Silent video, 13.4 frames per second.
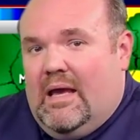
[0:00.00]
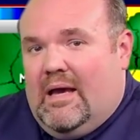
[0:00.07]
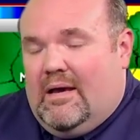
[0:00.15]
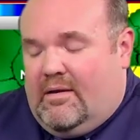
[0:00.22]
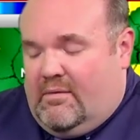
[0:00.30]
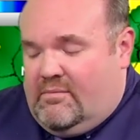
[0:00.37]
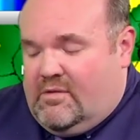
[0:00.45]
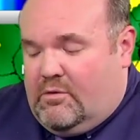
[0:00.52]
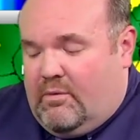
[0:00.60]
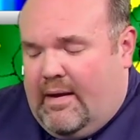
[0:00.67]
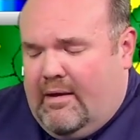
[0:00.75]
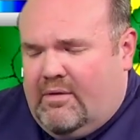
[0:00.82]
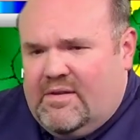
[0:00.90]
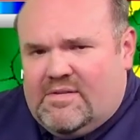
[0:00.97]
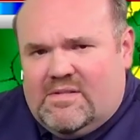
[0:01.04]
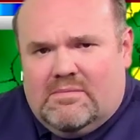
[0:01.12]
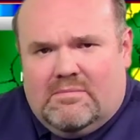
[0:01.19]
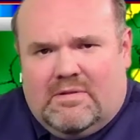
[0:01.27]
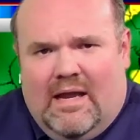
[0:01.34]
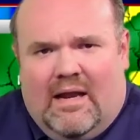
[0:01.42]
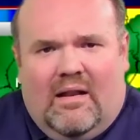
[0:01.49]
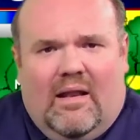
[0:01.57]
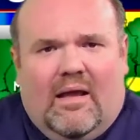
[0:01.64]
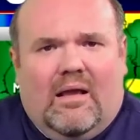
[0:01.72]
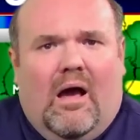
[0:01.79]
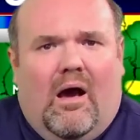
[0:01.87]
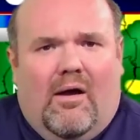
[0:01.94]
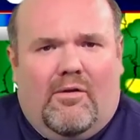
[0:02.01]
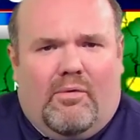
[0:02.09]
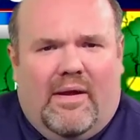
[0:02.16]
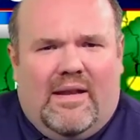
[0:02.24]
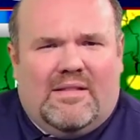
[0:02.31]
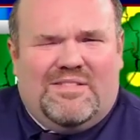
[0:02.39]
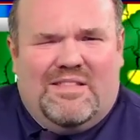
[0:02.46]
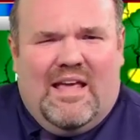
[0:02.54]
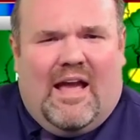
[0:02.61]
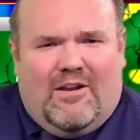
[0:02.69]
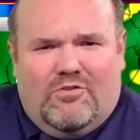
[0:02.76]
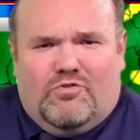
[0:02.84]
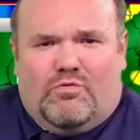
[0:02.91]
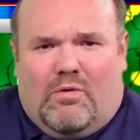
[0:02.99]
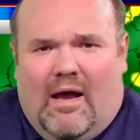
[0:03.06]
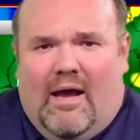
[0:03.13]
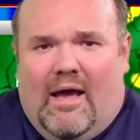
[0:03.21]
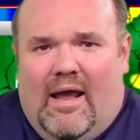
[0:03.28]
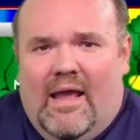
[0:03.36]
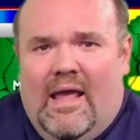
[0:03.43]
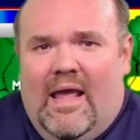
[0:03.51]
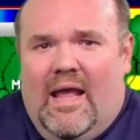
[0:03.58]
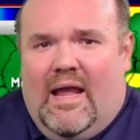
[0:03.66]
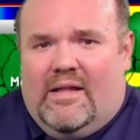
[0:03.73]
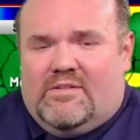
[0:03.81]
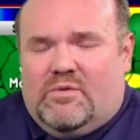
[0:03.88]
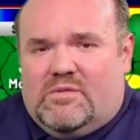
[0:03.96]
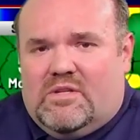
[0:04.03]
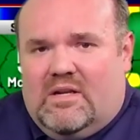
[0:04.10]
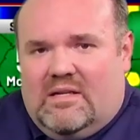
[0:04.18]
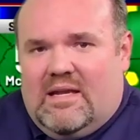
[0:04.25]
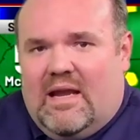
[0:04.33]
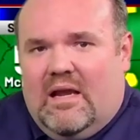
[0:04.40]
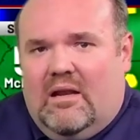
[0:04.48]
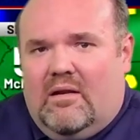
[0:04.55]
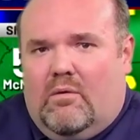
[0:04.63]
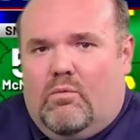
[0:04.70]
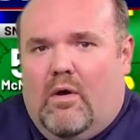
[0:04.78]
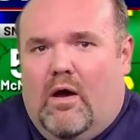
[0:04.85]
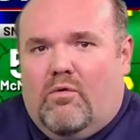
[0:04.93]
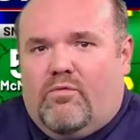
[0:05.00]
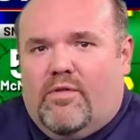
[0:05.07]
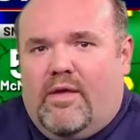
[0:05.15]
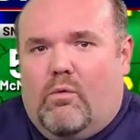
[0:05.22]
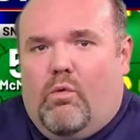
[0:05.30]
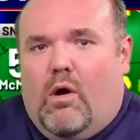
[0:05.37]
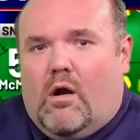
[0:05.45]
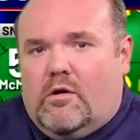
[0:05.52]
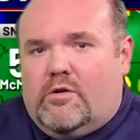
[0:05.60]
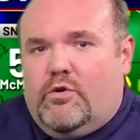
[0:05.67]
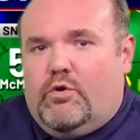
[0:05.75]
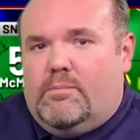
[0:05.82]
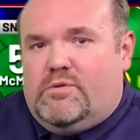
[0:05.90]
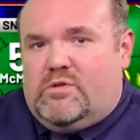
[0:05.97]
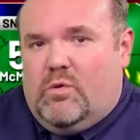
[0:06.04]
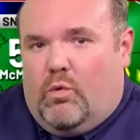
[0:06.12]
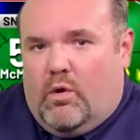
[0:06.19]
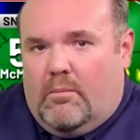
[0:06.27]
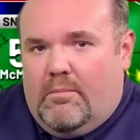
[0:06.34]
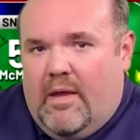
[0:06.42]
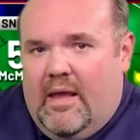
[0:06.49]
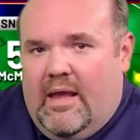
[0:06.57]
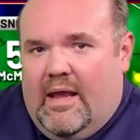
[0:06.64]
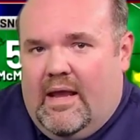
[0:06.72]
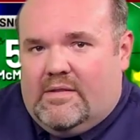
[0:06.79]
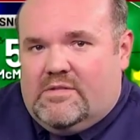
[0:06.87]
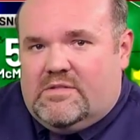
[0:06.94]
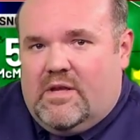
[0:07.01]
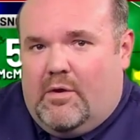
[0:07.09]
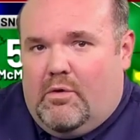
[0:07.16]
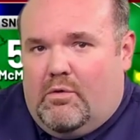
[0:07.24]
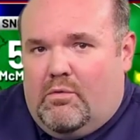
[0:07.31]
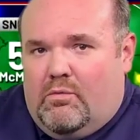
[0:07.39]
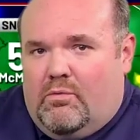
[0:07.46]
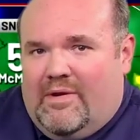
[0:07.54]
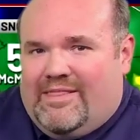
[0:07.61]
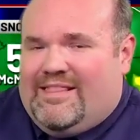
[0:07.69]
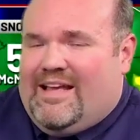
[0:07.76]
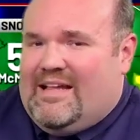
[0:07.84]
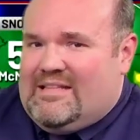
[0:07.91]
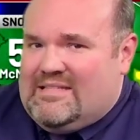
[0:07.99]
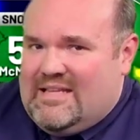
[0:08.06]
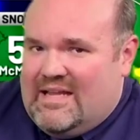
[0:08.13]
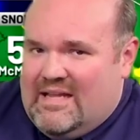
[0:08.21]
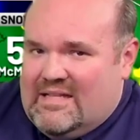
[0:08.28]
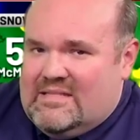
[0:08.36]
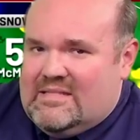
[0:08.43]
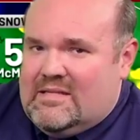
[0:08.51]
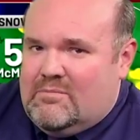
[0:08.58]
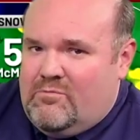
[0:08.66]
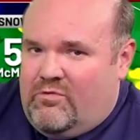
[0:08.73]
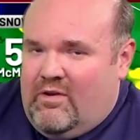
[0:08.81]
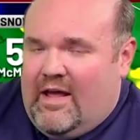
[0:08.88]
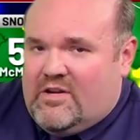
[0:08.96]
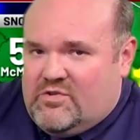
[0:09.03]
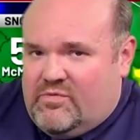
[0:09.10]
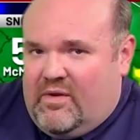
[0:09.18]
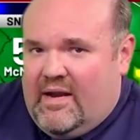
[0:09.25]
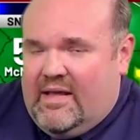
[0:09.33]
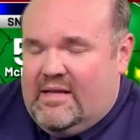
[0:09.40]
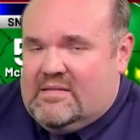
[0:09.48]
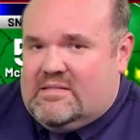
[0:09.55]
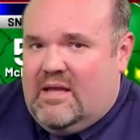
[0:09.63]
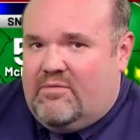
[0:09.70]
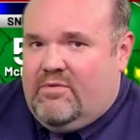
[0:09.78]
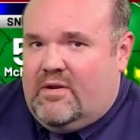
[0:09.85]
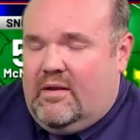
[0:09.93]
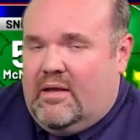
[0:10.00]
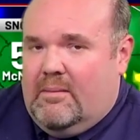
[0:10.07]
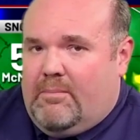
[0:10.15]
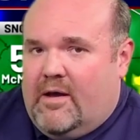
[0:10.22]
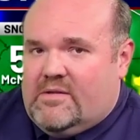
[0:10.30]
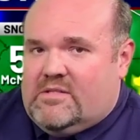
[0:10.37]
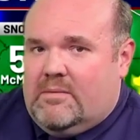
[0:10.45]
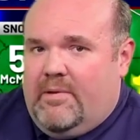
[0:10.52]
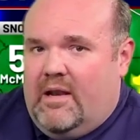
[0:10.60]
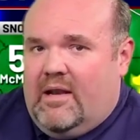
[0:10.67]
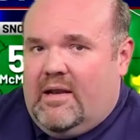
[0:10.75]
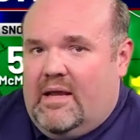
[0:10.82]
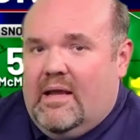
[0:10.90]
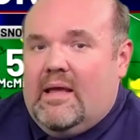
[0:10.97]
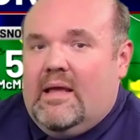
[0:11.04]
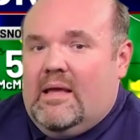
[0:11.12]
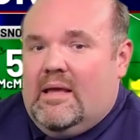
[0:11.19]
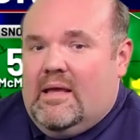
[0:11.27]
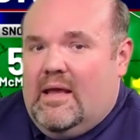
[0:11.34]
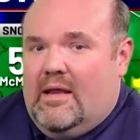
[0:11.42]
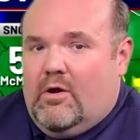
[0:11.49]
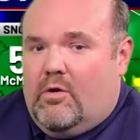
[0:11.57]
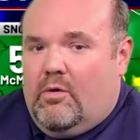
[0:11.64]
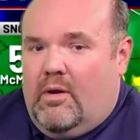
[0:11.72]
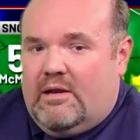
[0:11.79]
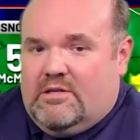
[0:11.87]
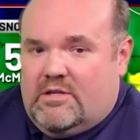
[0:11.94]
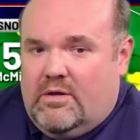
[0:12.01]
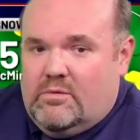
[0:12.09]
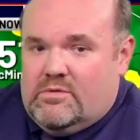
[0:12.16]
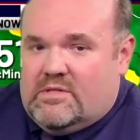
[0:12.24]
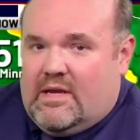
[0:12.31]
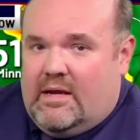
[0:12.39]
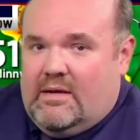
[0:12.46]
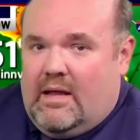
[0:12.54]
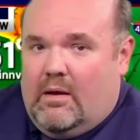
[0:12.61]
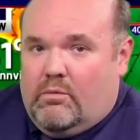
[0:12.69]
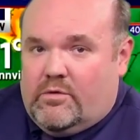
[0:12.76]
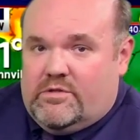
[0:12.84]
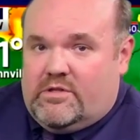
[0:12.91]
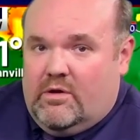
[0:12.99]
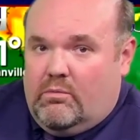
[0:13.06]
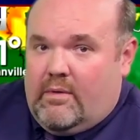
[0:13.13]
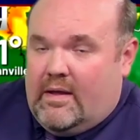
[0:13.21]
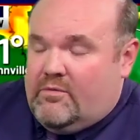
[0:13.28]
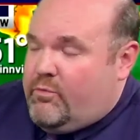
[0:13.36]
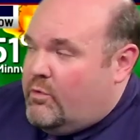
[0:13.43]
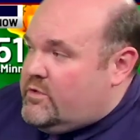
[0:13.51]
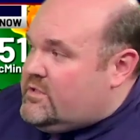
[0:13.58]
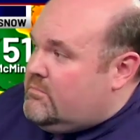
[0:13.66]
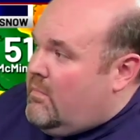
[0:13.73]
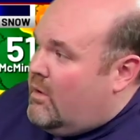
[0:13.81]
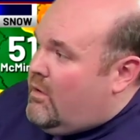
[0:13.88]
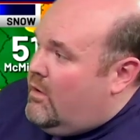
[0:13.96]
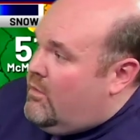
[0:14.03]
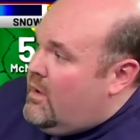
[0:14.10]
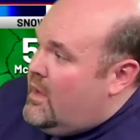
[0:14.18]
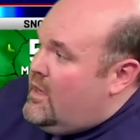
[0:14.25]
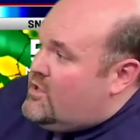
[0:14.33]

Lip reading: The ground is kind of like concrete. It's that dry. And so it's going to take a little while for that water to absorb. And so with that said, some flash flooding is definitely a possibility into early Tuesday. Now, we're still wet for tomorrow.